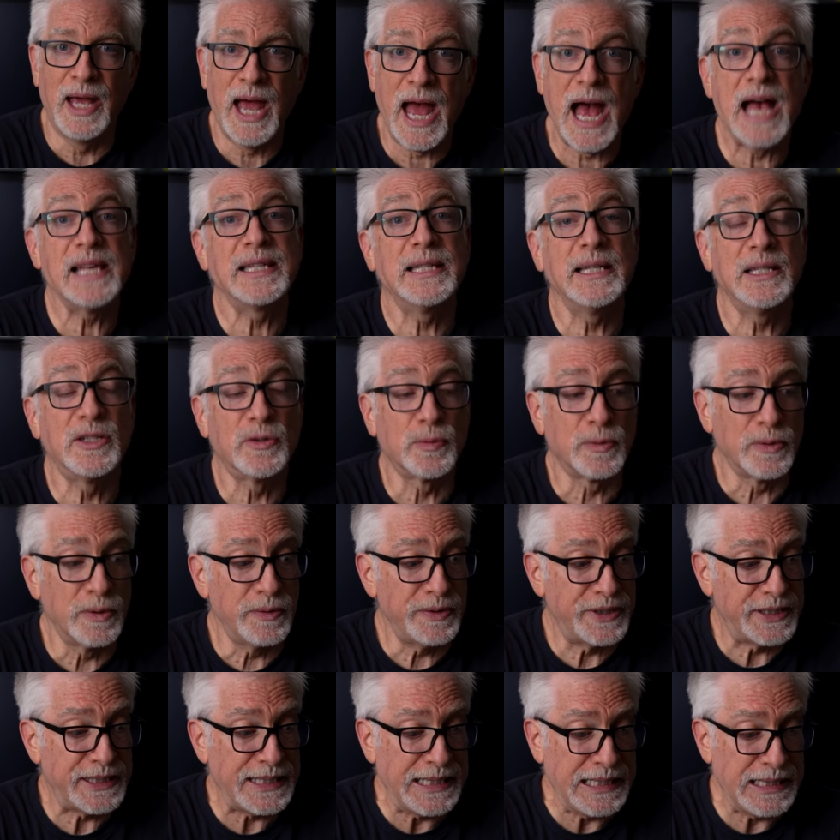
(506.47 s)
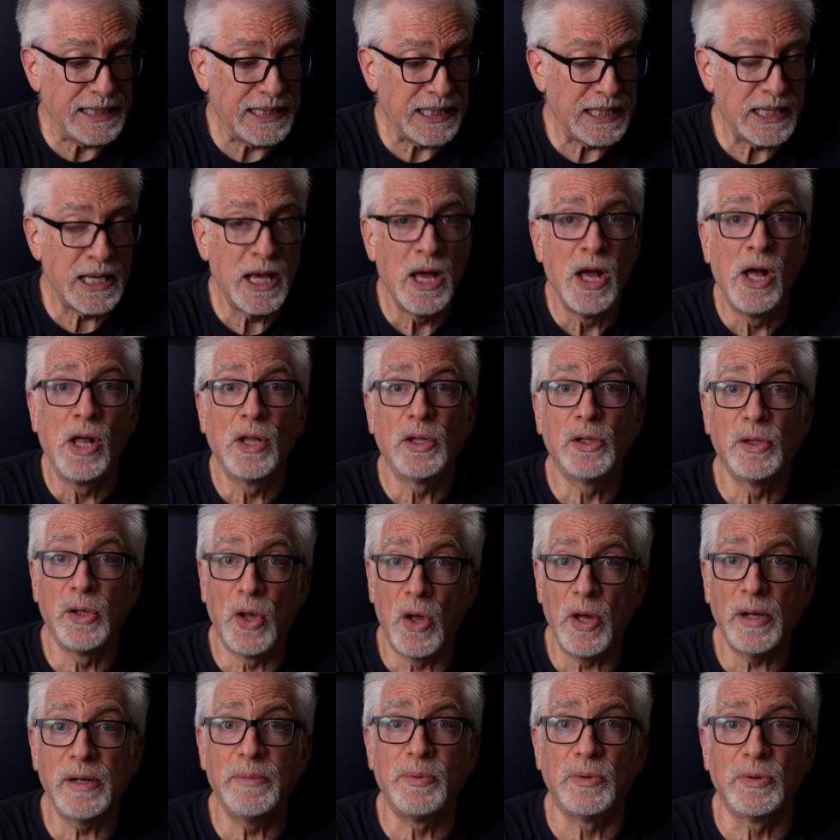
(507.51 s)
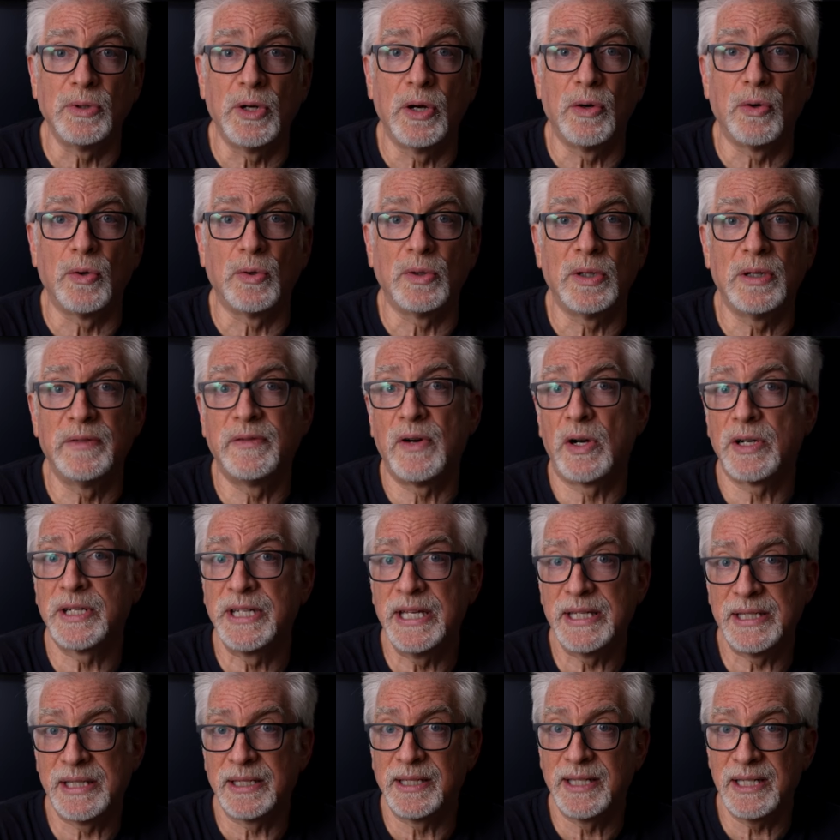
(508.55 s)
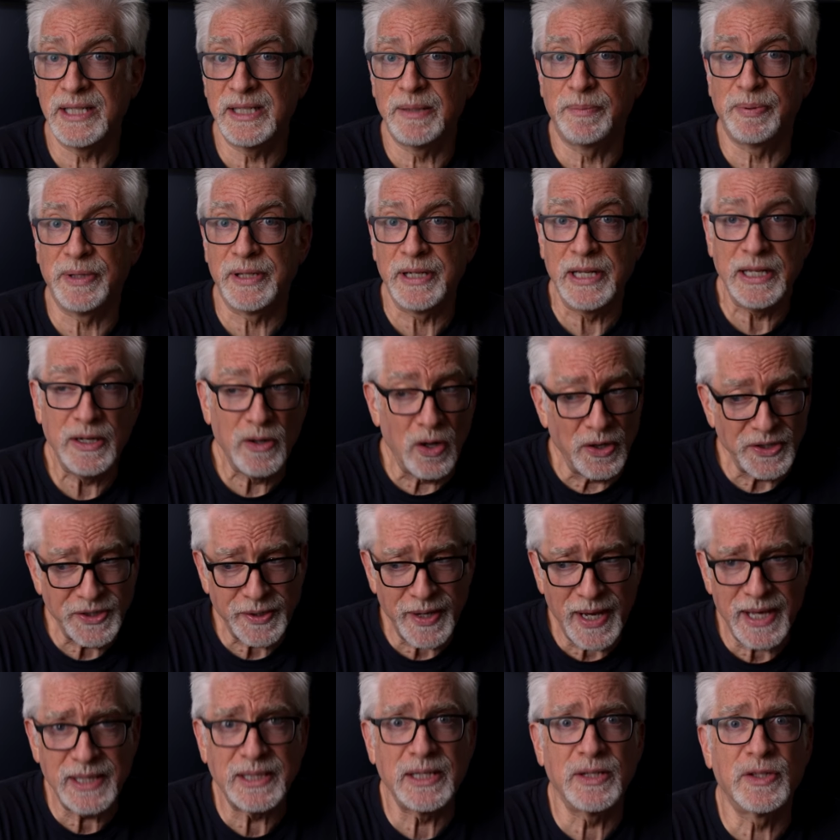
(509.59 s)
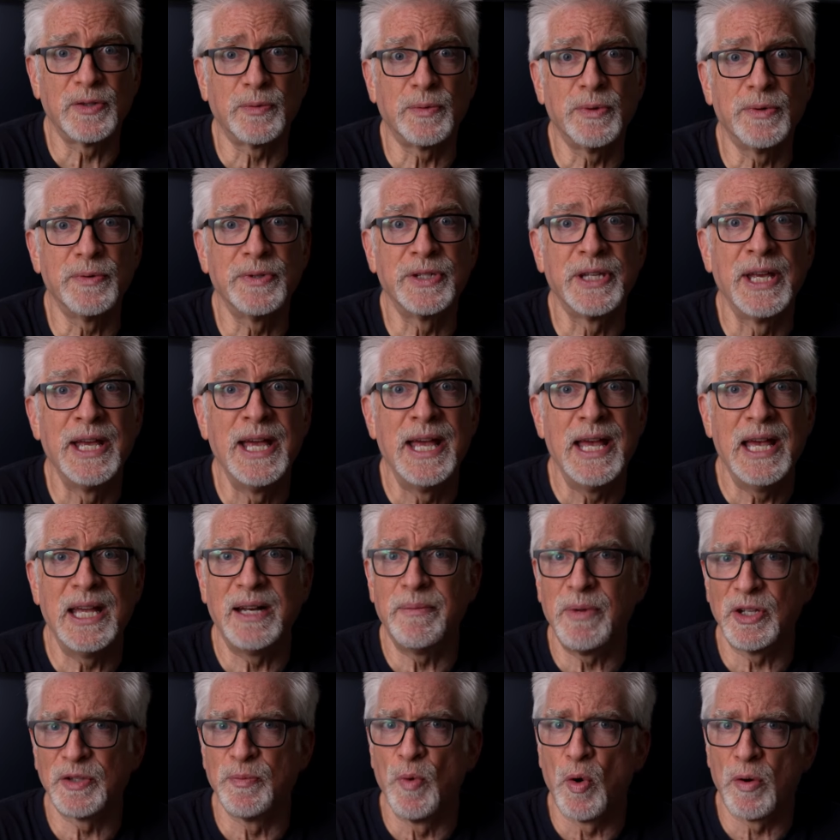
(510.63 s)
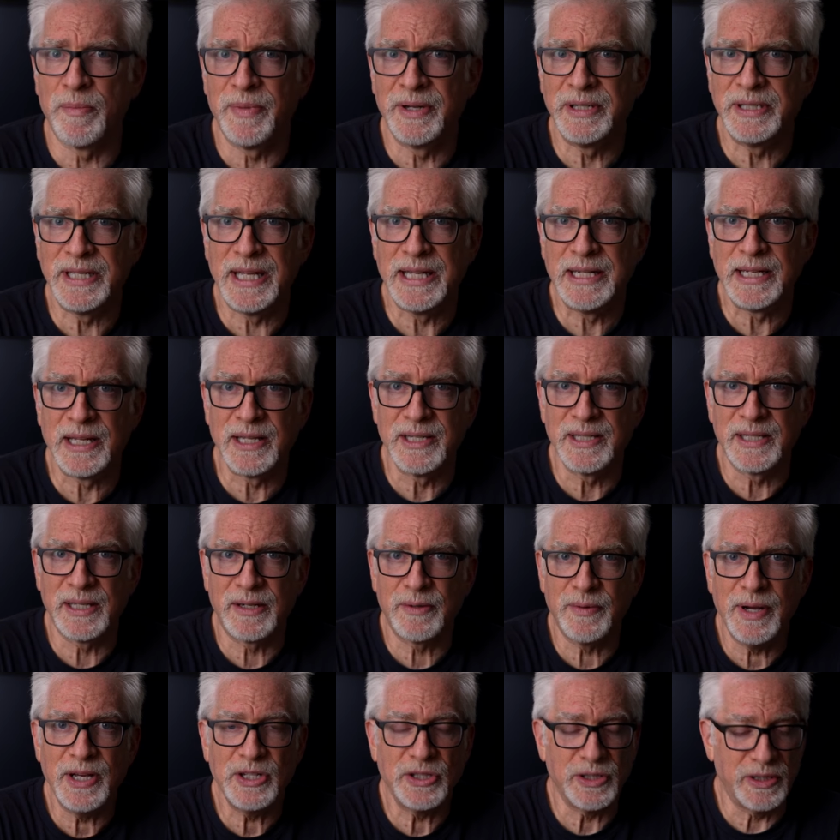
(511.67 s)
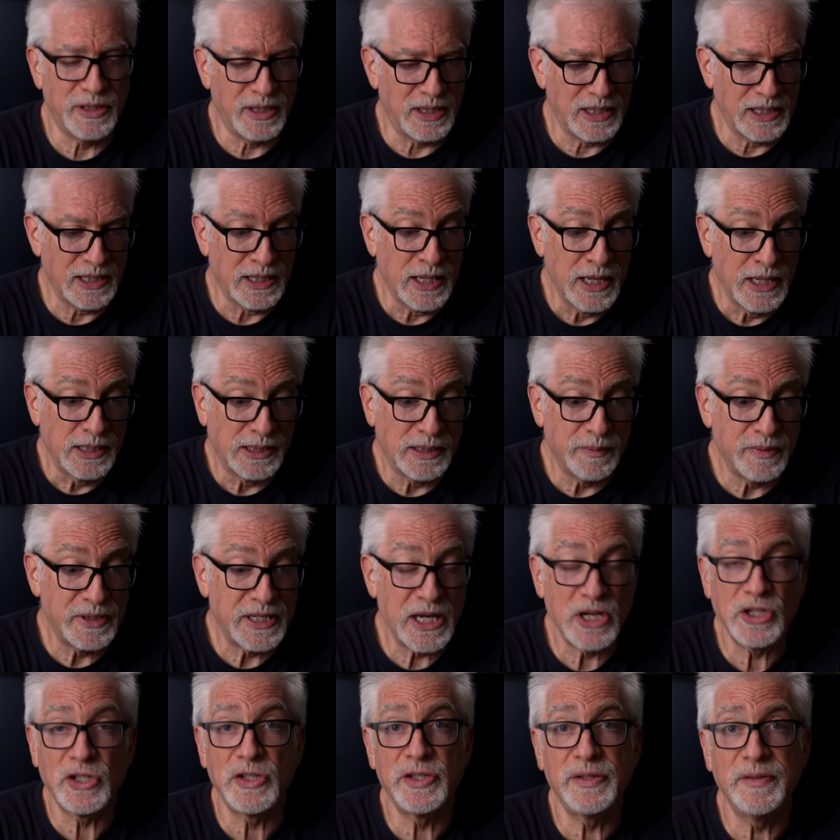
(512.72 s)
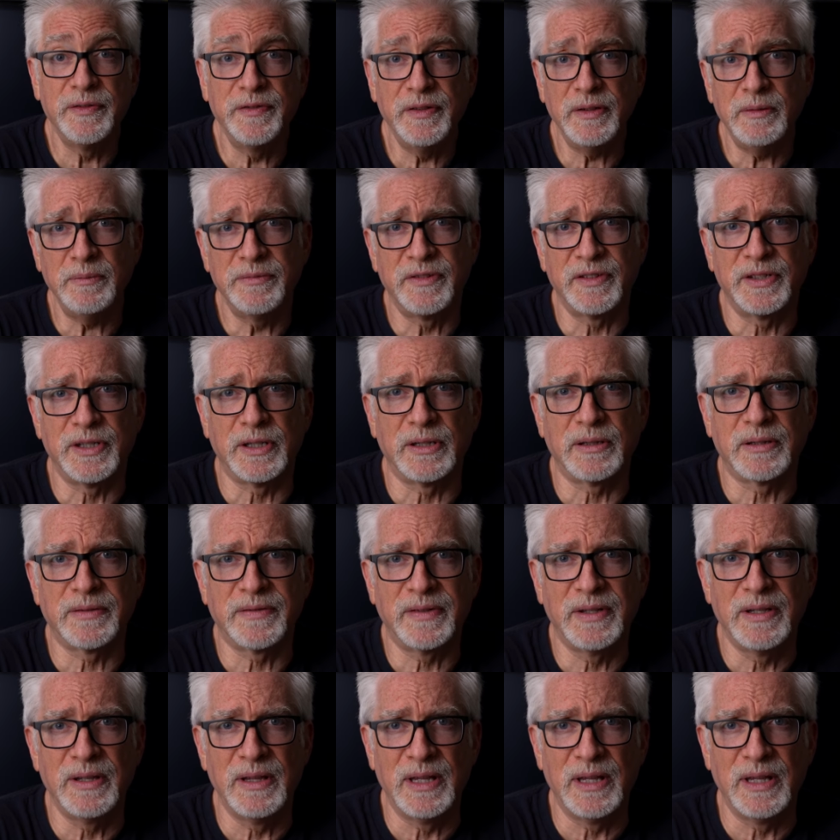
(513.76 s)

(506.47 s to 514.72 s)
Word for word: has its roots in the laudable goal of artistic discipline, it also has its roots in a much more mundane consideration, the limitations of film photography.